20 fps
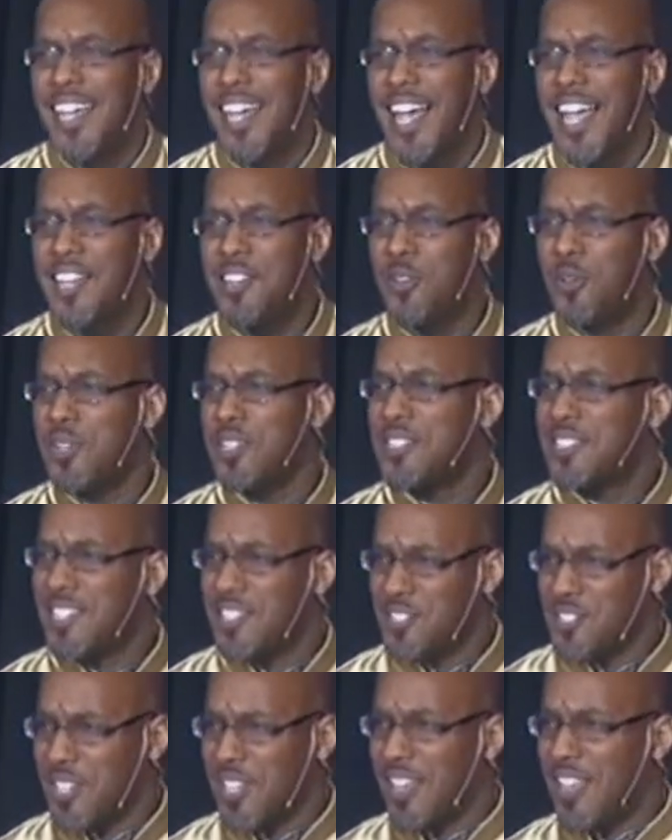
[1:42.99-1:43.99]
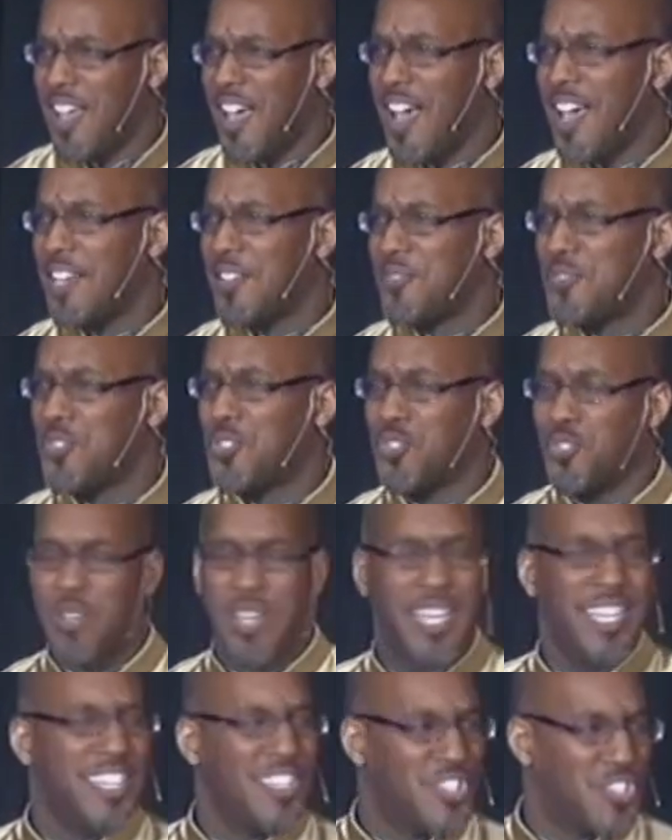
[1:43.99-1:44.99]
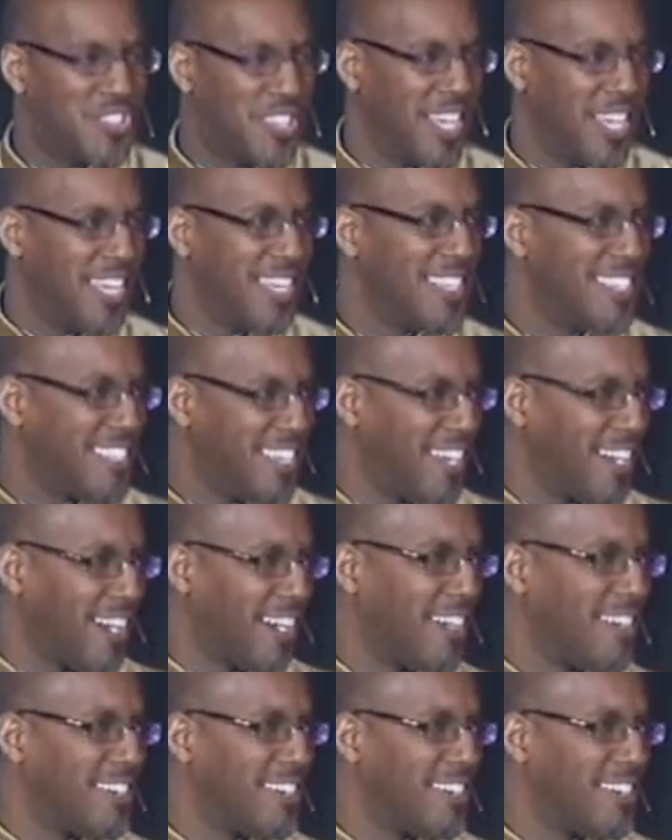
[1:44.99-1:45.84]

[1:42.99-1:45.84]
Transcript: i noticed there's a lot of strange things here